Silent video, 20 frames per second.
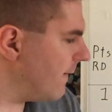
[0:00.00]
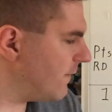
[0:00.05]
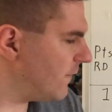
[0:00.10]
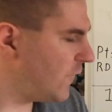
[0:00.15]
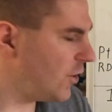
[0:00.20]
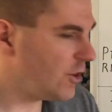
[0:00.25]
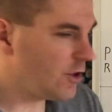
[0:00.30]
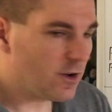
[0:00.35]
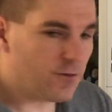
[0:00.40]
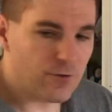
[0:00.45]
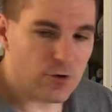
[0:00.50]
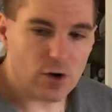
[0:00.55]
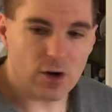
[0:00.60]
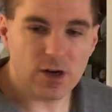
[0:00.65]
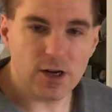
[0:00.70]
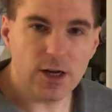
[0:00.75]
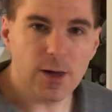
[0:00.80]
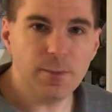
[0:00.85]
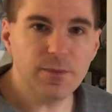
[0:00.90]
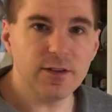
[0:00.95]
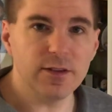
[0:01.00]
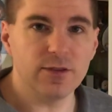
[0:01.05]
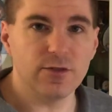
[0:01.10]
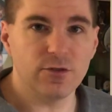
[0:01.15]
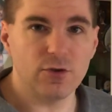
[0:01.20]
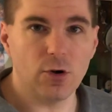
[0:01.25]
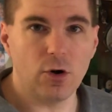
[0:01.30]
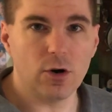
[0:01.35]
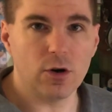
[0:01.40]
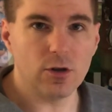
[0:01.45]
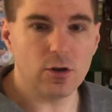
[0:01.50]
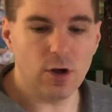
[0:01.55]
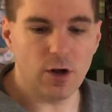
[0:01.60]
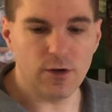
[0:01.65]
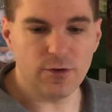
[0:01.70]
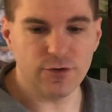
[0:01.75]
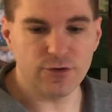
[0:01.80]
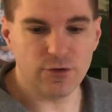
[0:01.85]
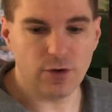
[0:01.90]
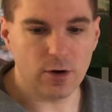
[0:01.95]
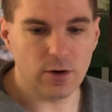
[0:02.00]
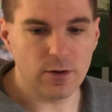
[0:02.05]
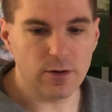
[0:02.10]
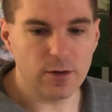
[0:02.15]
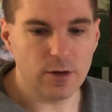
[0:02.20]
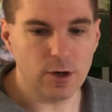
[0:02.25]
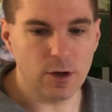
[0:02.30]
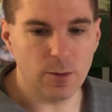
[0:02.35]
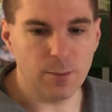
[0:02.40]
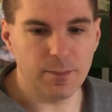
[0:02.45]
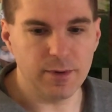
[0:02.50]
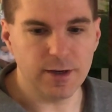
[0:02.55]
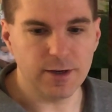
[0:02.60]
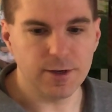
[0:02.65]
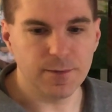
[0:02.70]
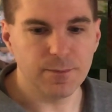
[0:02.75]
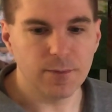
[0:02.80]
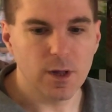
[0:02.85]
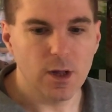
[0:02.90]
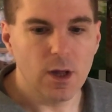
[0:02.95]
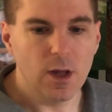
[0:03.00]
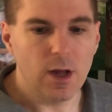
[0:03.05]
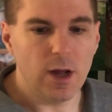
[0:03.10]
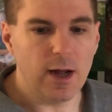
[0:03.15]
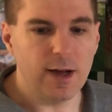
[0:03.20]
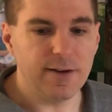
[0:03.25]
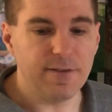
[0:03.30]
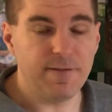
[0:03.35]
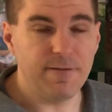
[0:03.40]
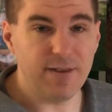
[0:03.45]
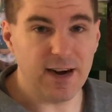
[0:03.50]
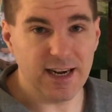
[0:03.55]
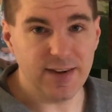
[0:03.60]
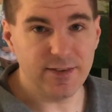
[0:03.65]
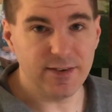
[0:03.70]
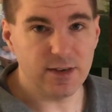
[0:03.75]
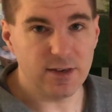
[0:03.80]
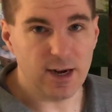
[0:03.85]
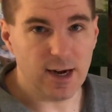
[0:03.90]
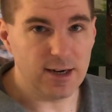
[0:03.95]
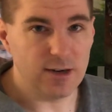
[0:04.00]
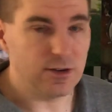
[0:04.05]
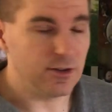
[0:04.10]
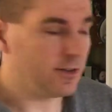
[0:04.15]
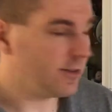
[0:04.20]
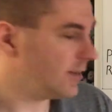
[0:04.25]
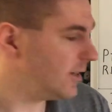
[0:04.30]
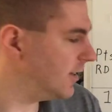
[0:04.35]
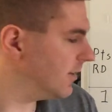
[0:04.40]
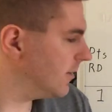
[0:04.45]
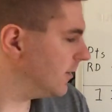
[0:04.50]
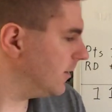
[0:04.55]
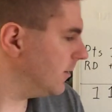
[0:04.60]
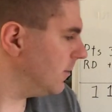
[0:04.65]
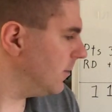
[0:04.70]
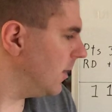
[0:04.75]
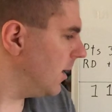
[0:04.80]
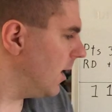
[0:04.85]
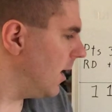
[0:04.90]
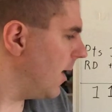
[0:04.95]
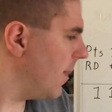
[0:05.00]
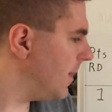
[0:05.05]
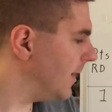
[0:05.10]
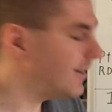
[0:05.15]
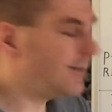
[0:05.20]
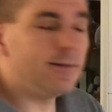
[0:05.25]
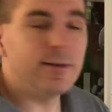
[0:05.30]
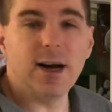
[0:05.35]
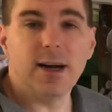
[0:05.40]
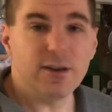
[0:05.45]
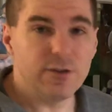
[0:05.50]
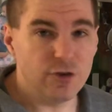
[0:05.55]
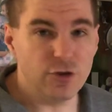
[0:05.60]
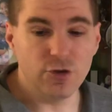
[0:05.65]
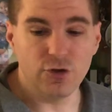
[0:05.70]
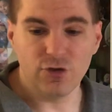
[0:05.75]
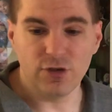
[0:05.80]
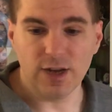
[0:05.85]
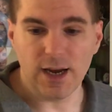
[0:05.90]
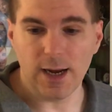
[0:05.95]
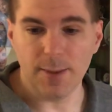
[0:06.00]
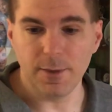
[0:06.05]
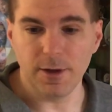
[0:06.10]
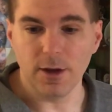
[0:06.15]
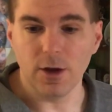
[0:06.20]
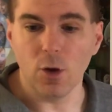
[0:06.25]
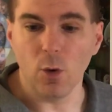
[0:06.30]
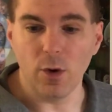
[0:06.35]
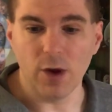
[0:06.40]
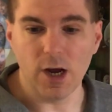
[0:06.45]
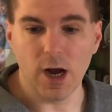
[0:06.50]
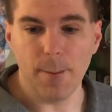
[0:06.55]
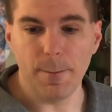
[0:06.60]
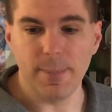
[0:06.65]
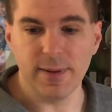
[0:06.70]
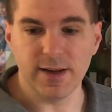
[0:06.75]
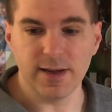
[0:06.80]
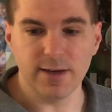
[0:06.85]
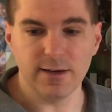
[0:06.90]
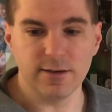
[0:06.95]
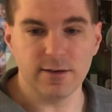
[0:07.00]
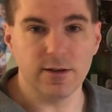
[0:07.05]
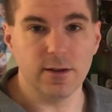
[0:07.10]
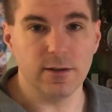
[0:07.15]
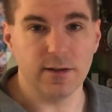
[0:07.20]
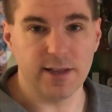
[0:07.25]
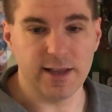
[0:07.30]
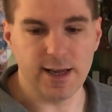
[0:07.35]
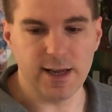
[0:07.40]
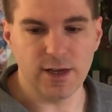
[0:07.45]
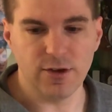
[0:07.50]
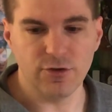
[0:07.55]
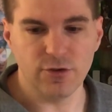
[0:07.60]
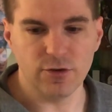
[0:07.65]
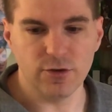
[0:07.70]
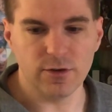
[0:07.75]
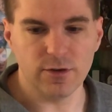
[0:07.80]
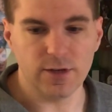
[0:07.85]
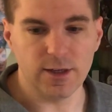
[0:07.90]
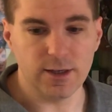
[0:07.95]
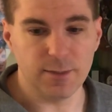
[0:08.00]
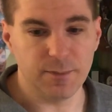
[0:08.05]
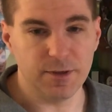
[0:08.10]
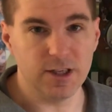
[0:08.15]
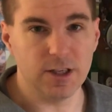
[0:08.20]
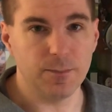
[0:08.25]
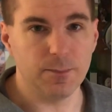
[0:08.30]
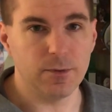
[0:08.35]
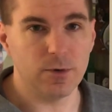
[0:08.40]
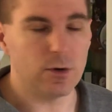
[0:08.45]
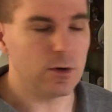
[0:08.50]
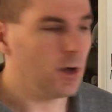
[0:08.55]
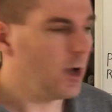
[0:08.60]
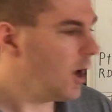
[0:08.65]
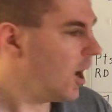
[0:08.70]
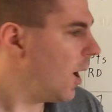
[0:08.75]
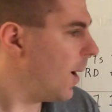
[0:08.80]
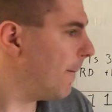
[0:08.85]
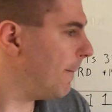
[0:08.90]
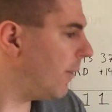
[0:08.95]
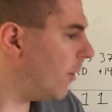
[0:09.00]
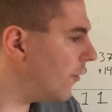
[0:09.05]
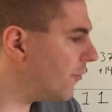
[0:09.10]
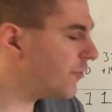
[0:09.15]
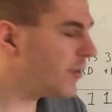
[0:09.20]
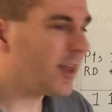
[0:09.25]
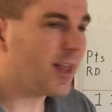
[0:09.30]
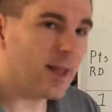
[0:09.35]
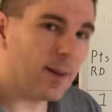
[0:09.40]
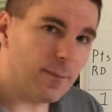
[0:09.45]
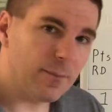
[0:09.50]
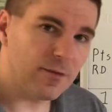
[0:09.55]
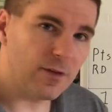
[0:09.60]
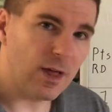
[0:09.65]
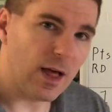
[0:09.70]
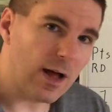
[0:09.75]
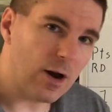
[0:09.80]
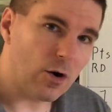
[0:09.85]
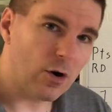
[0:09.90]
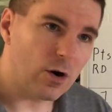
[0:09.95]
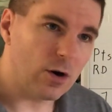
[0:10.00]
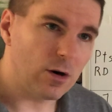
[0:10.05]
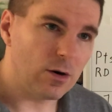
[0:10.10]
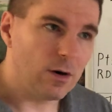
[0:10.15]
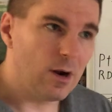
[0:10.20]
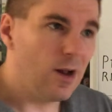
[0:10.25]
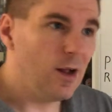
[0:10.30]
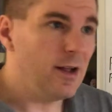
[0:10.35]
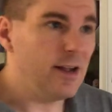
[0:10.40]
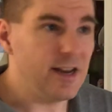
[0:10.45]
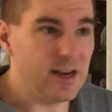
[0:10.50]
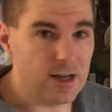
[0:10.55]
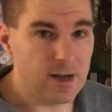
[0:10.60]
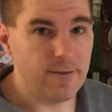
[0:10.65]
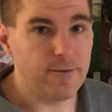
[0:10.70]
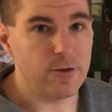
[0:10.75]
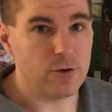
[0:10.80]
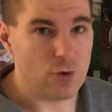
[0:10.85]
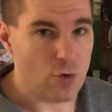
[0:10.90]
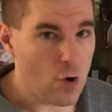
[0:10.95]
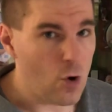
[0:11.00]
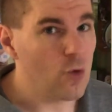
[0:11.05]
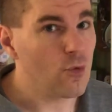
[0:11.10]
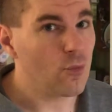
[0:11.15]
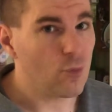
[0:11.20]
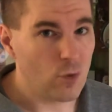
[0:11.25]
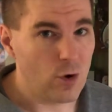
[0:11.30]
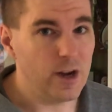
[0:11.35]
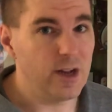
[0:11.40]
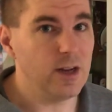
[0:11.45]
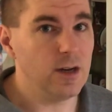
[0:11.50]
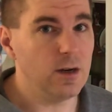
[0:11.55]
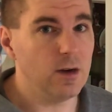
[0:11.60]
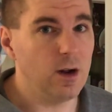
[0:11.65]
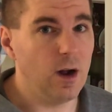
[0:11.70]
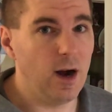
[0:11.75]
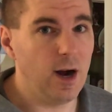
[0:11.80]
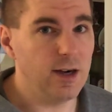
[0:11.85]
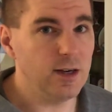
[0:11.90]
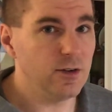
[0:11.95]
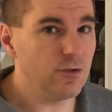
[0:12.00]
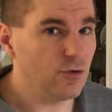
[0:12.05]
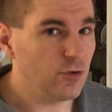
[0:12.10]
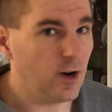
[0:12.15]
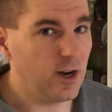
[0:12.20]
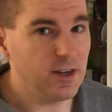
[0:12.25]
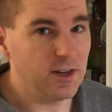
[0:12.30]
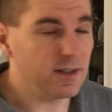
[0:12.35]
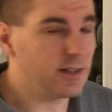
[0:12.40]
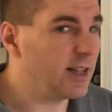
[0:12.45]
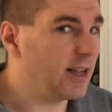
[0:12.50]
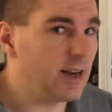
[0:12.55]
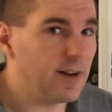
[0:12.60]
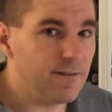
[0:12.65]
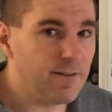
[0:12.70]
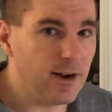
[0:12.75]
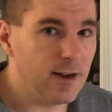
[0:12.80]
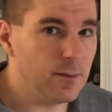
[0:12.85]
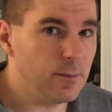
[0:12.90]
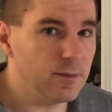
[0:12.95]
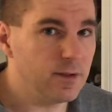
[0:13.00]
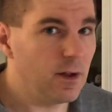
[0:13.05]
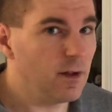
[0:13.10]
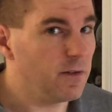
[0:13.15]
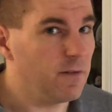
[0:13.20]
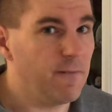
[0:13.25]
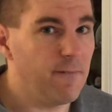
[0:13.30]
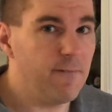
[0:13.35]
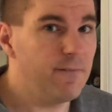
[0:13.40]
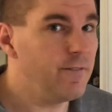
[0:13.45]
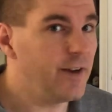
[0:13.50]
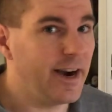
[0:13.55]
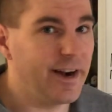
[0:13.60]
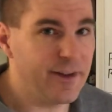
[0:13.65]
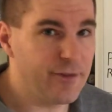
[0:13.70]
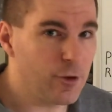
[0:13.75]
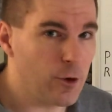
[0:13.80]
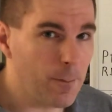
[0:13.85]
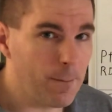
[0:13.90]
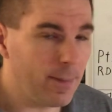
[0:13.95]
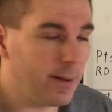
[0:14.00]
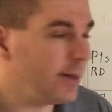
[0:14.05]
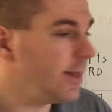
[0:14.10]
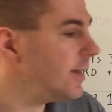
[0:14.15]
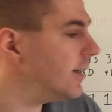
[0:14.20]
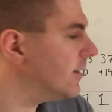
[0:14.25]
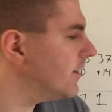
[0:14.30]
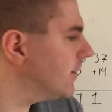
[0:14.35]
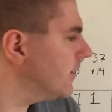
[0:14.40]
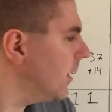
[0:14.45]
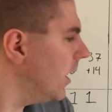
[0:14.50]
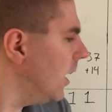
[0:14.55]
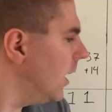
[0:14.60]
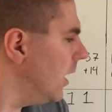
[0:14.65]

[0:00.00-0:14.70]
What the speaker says: But for Cubs that started off struggling a little bit at 5-9 on the season, that's not too shabby going up against the Angels and Pittsburgh. Both teams that are in of their own right, kind of trying to identify themselves and find their place.